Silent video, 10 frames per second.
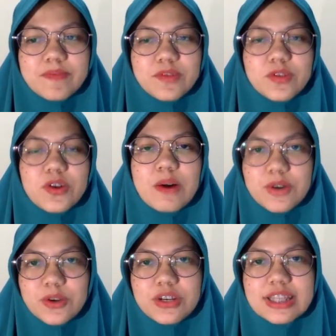So our
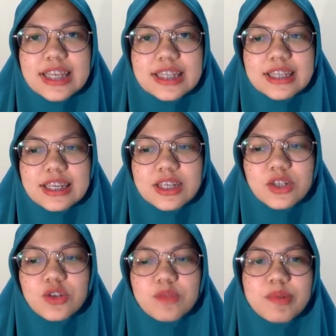unit testing
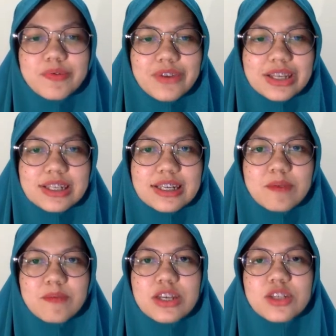should be fast
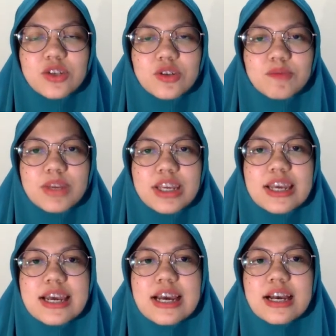enough. It should be
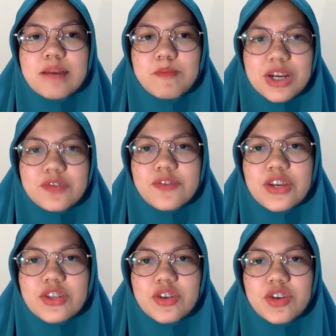much
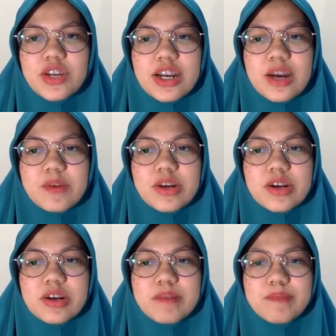faster than
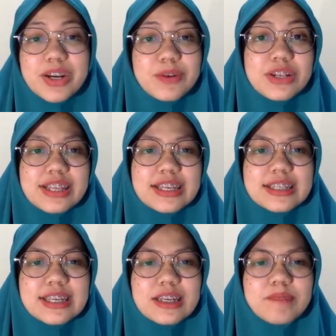our manual
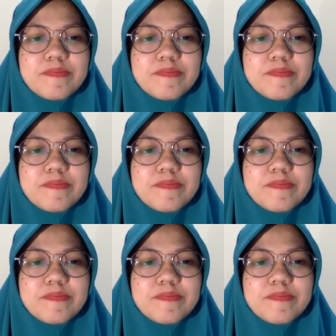testing.